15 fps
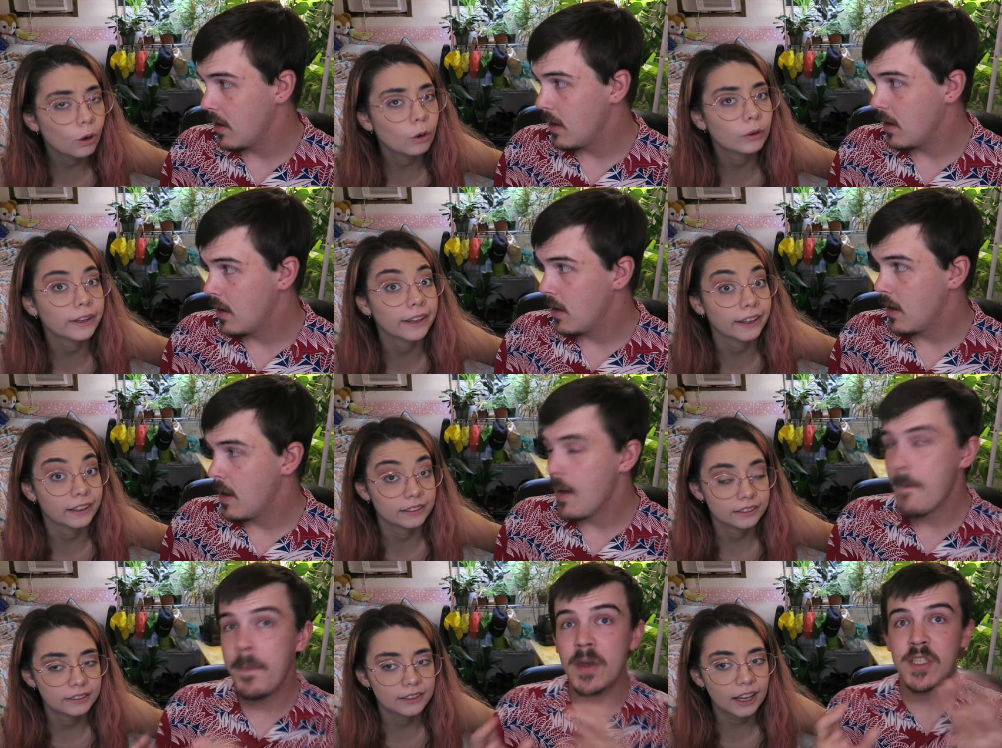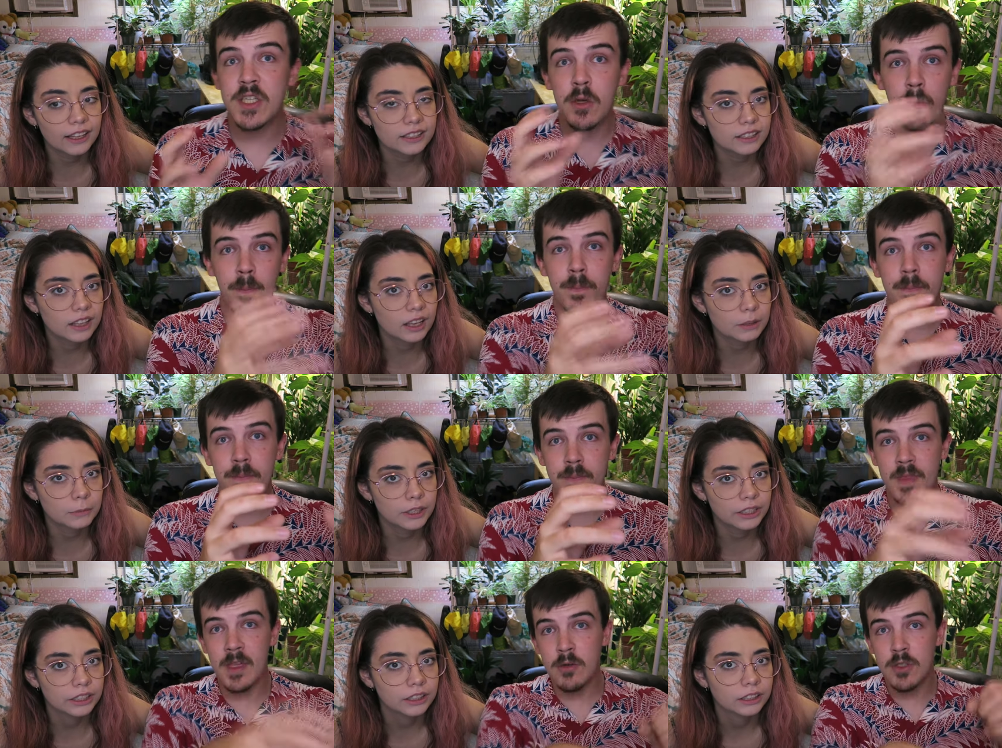Speaker 1: okay, but that's you, a lot
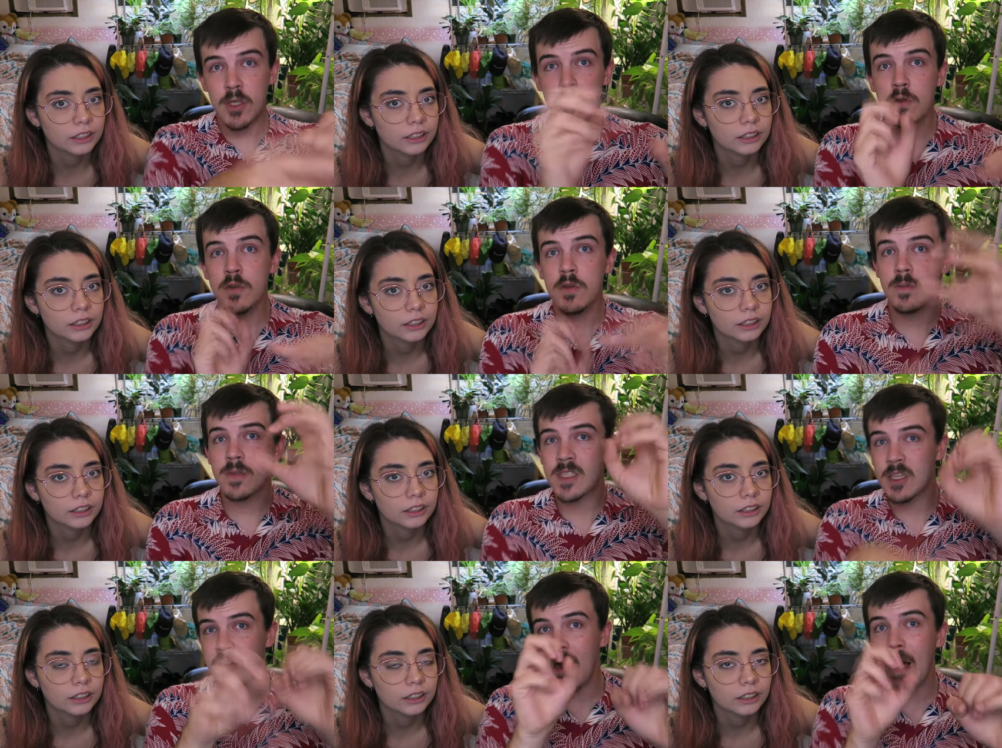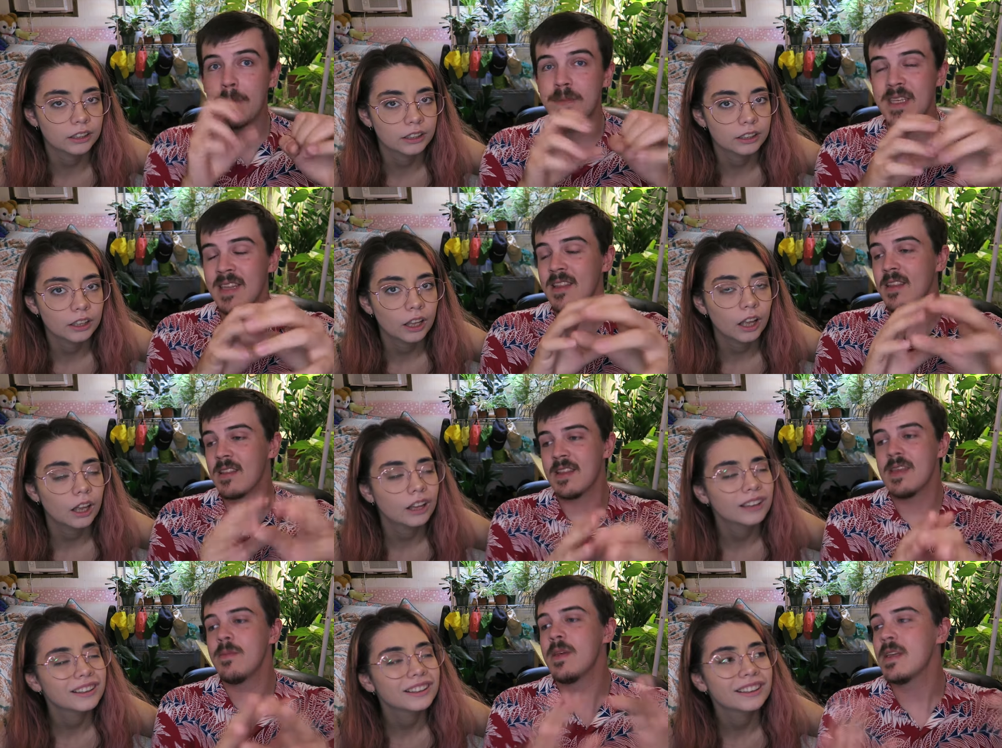of money. You
Speaker 2: choose from scraps, and the
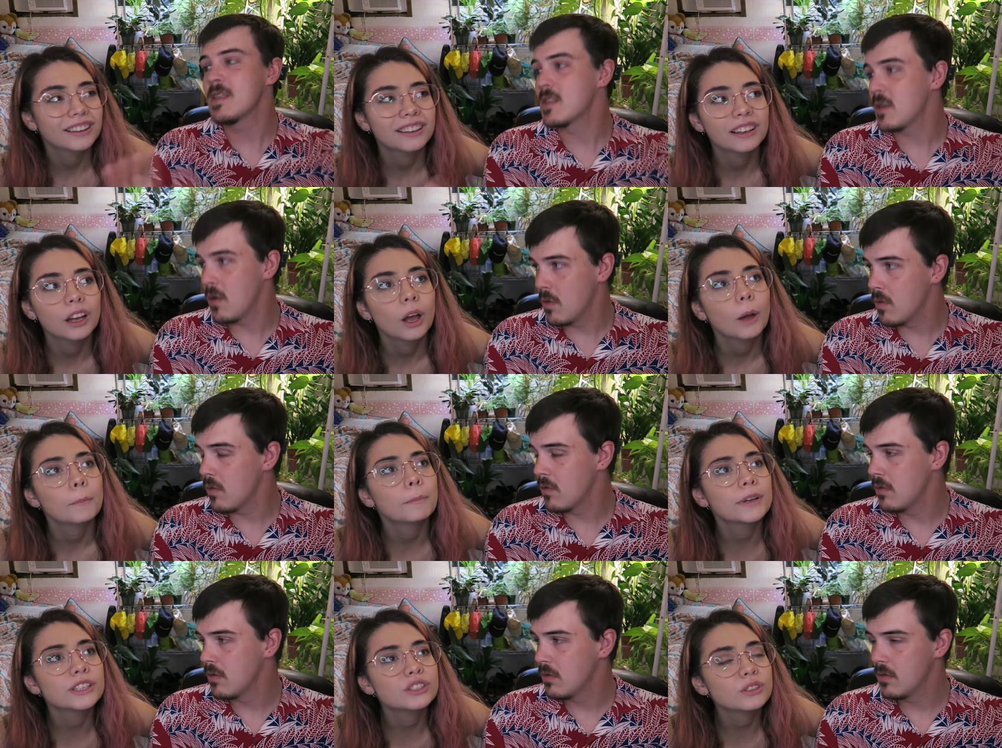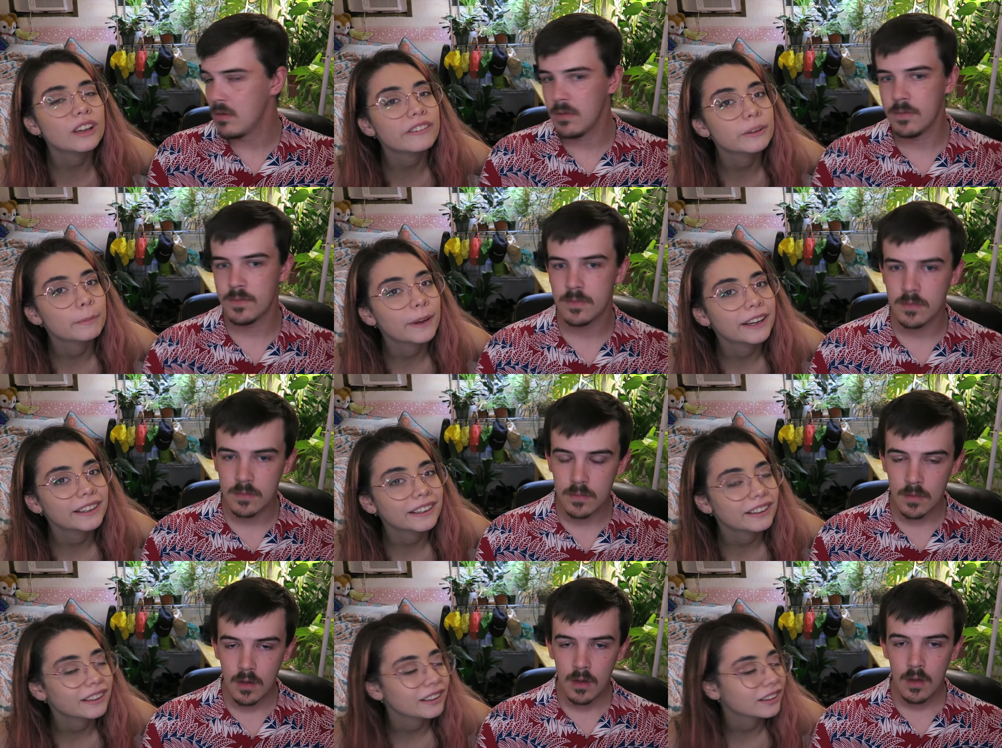theming is cool. But
Speaker 1: do you have to pay
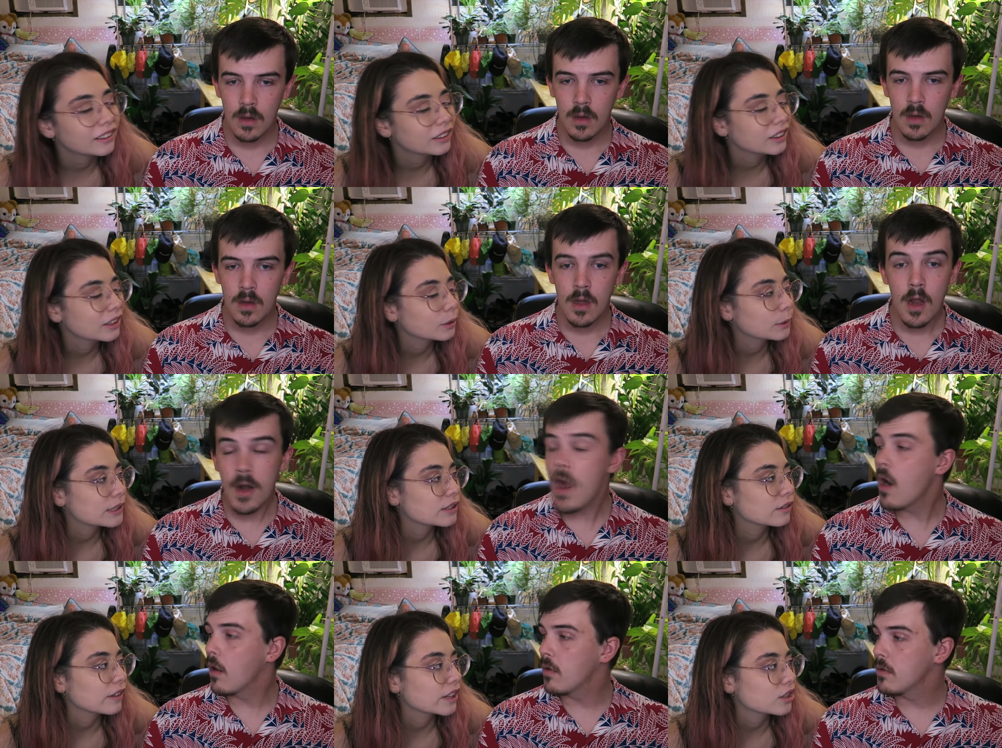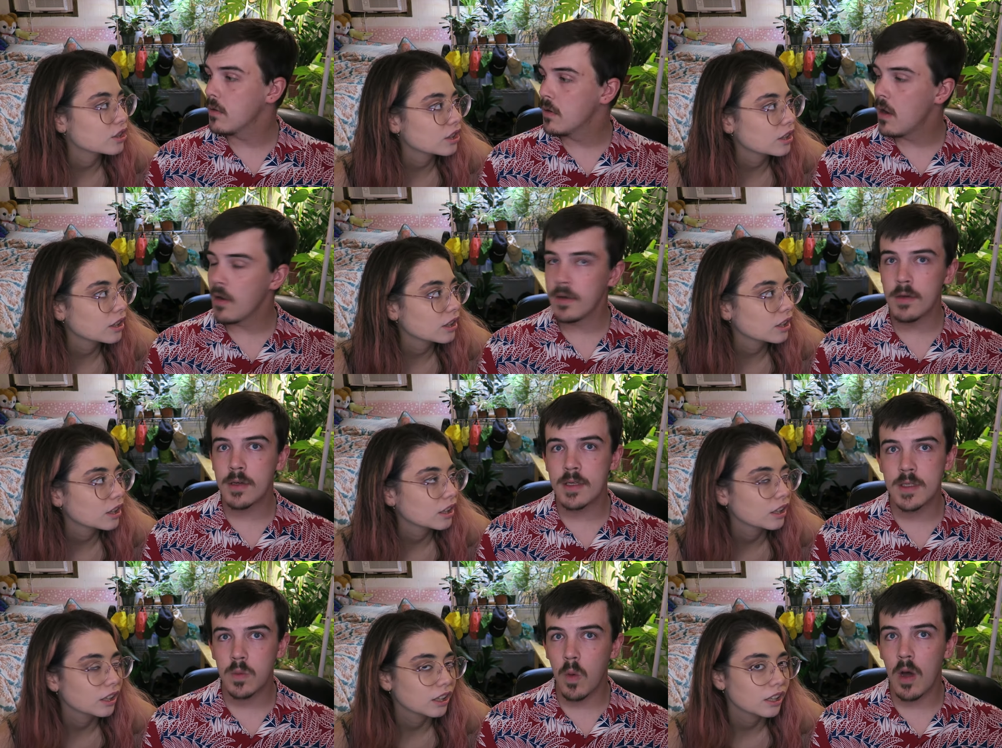to get in? Do you need a reservation? No, no.
Speaker 2: You
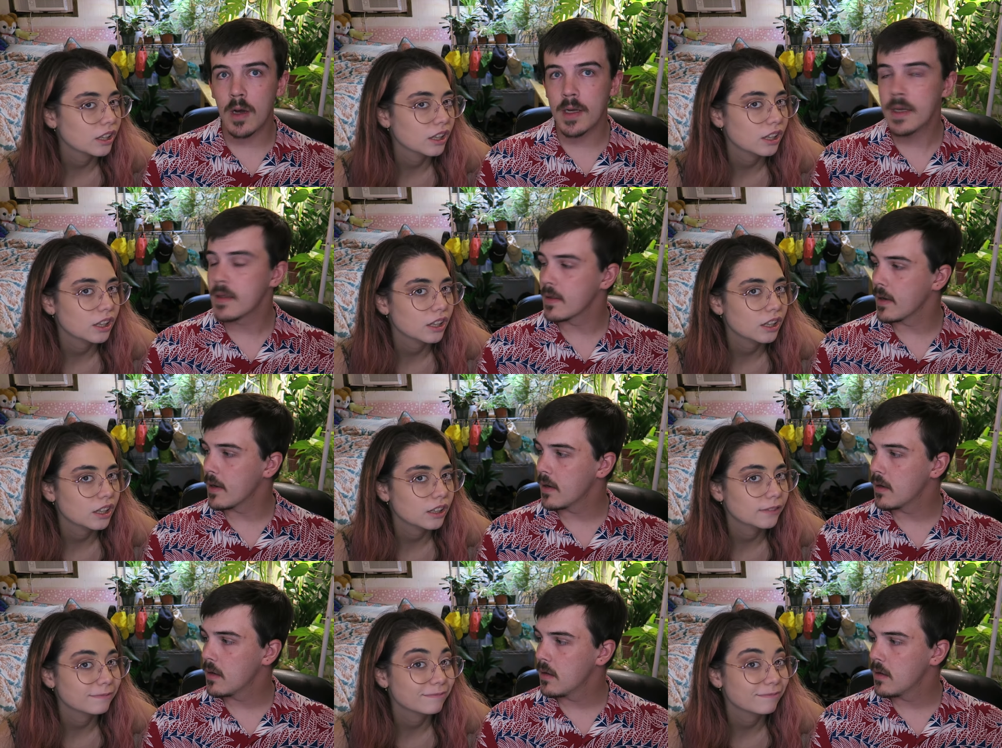can just walk in there.